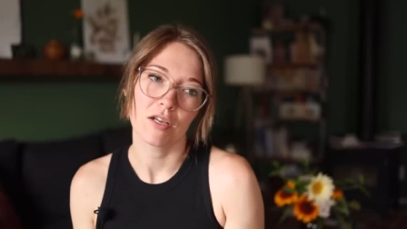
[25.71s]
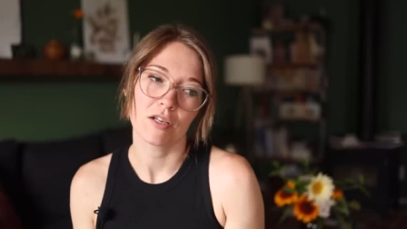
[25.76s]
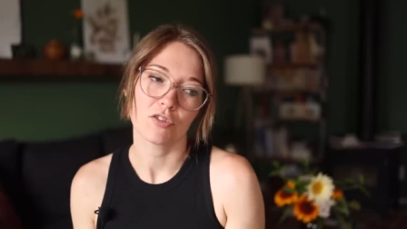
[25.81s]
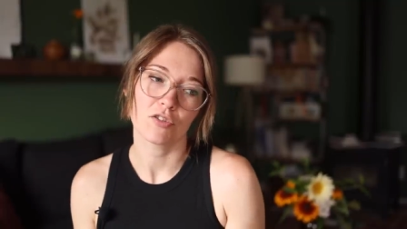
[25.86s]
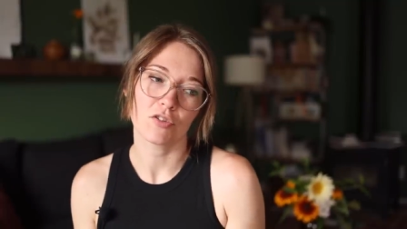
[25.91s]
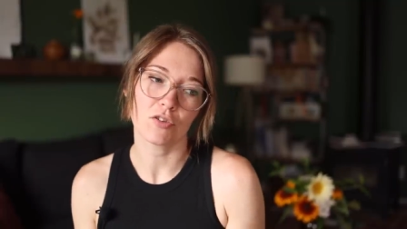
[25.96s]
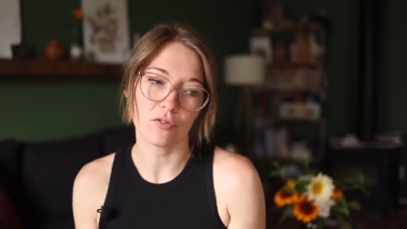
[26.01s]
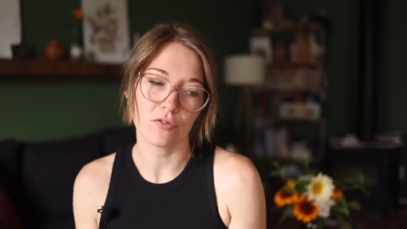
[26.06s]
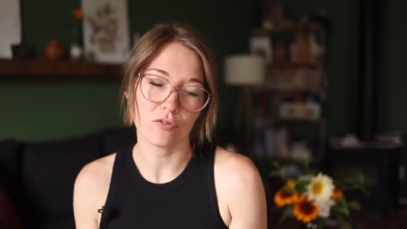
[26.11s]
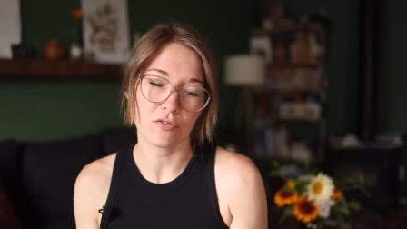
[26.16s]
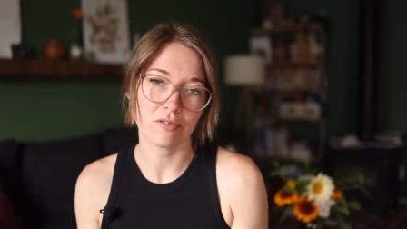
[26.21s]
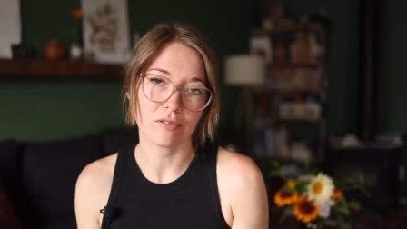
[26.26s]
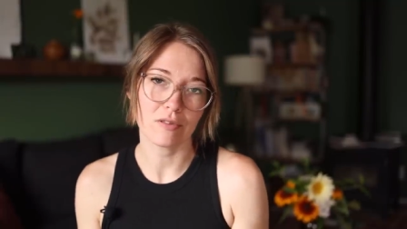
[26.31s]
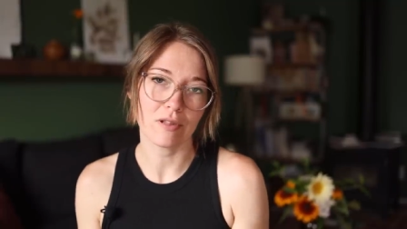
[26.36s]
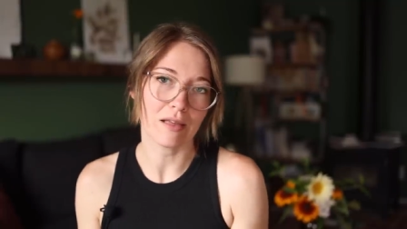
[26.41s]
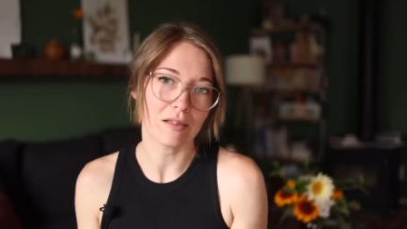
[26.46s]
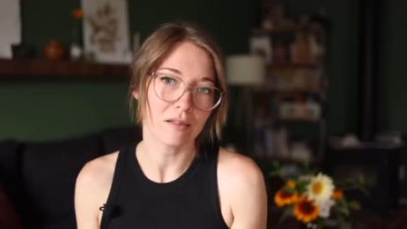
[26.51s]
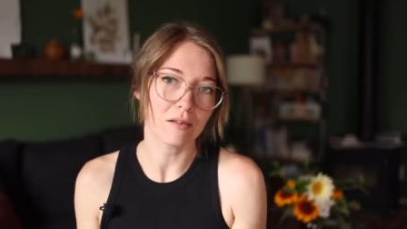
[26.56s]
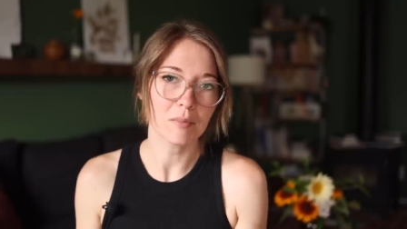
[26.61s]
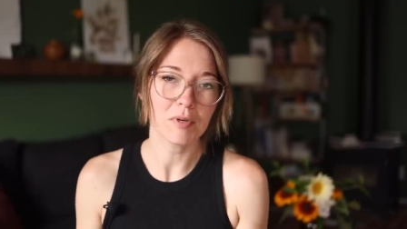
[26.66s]
certain
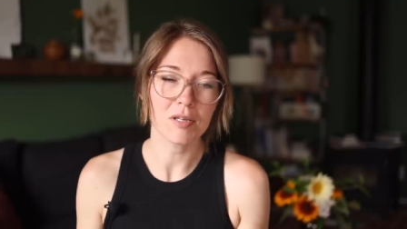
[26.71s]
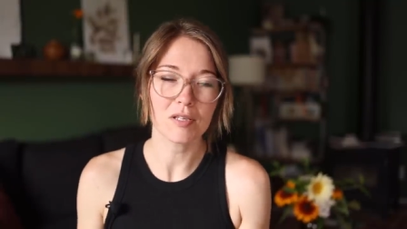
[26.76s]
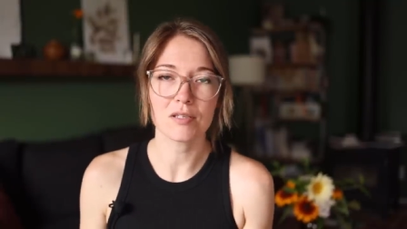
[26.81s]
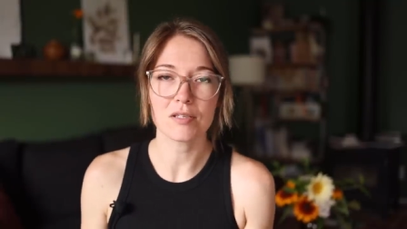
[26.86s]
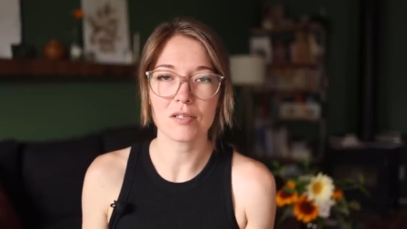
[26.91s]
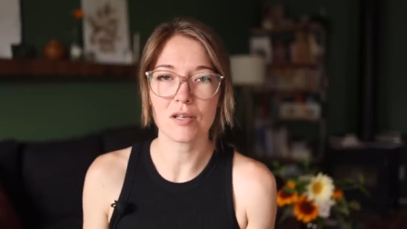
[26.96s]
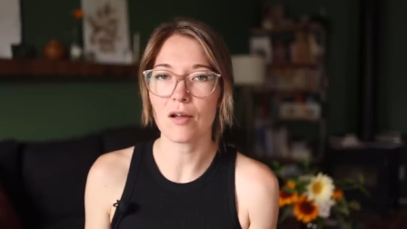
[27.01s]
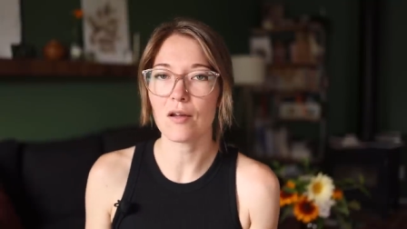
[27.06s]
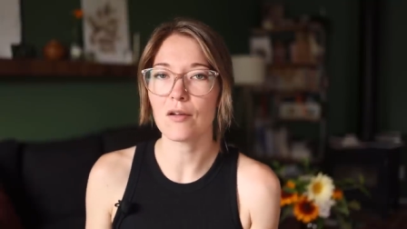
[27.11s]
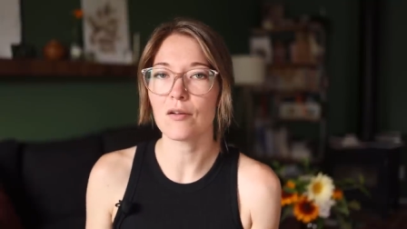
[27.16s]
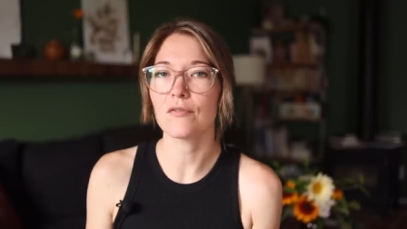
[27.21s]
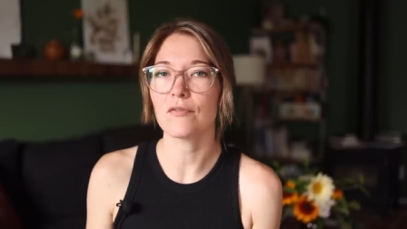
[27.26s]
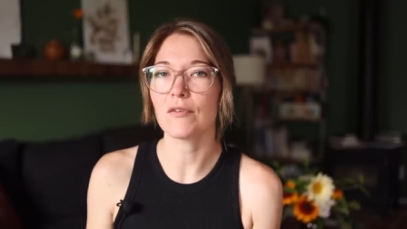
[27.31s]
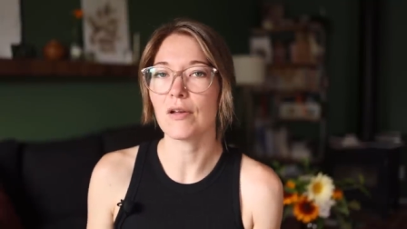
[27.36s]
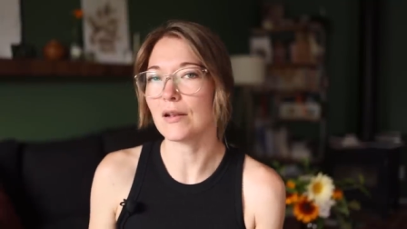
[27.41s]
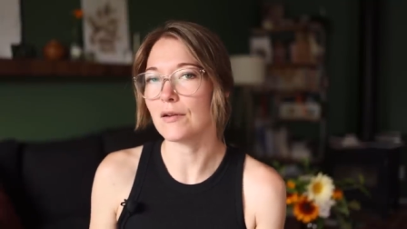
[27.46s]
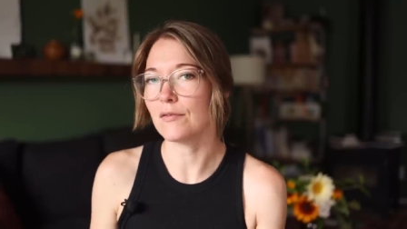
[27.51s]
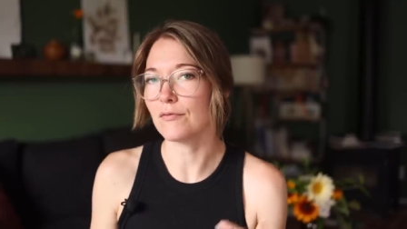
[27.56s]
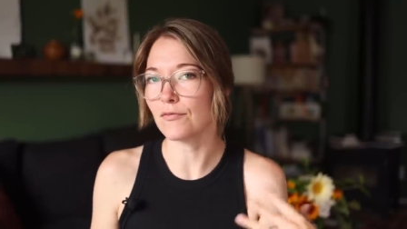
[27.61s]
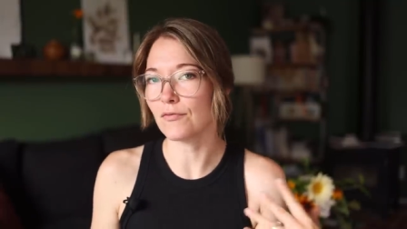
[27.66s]
elements of
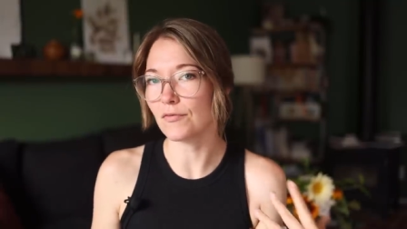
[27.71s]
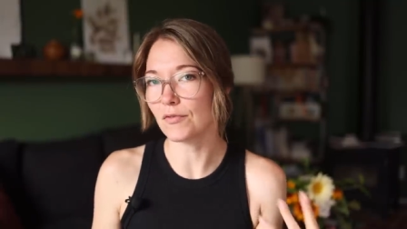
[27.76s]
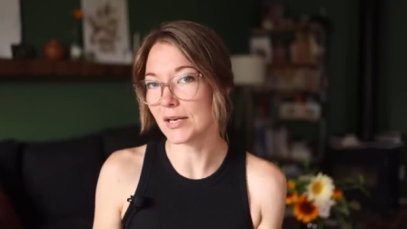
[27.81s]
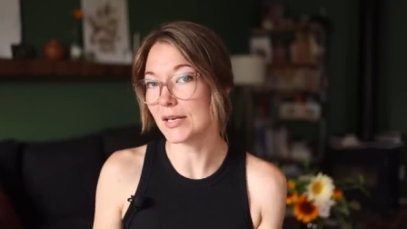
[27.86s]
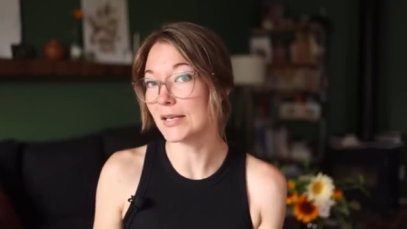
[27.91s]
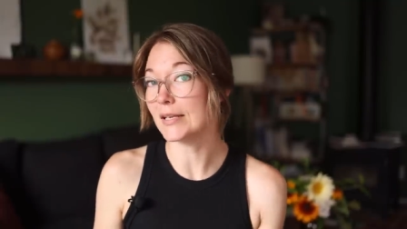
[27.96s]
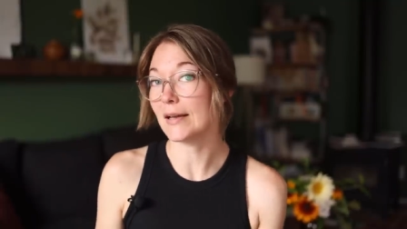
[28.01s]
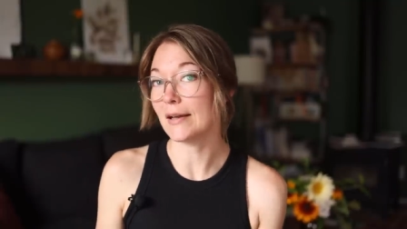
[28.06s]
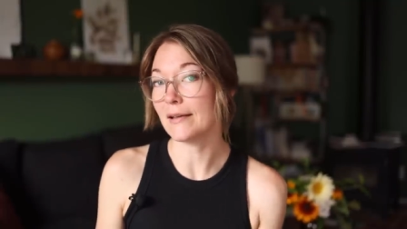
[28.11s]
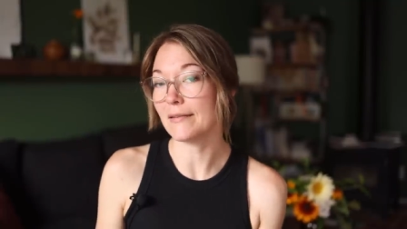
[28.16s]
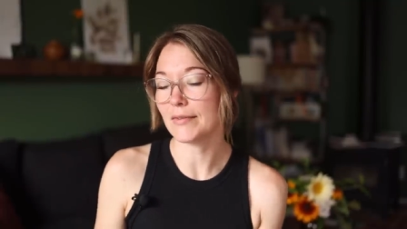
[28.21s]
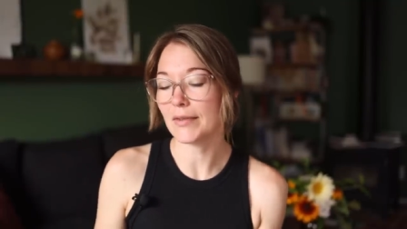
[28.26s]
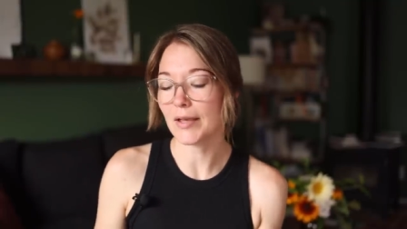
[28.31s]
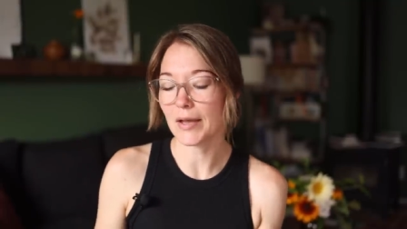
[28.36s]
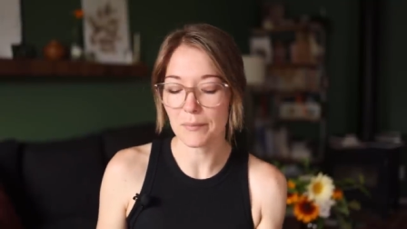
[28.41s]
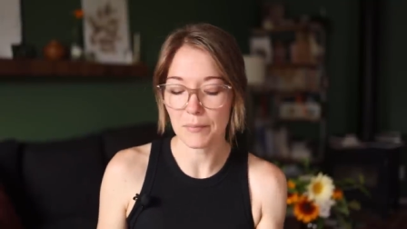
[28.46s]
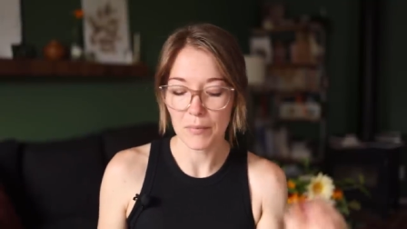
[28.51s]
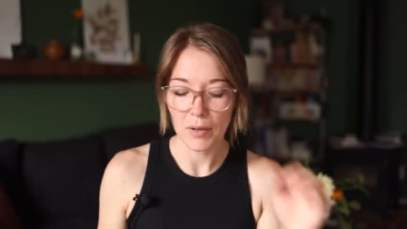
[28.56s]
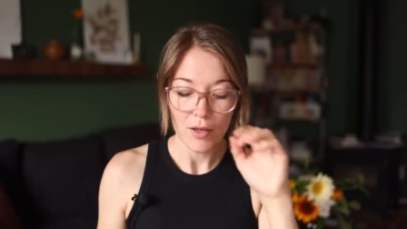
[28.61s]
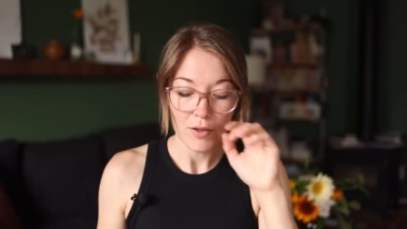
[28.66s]
and have redone
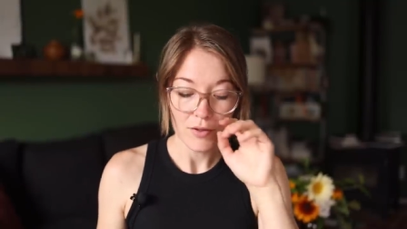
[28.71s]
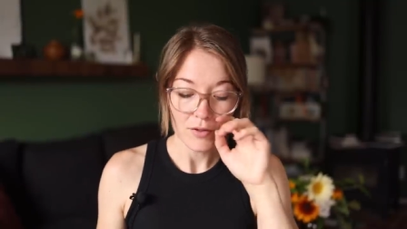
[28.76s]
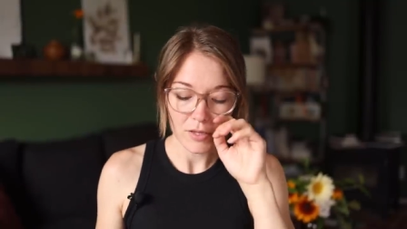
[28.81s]
them.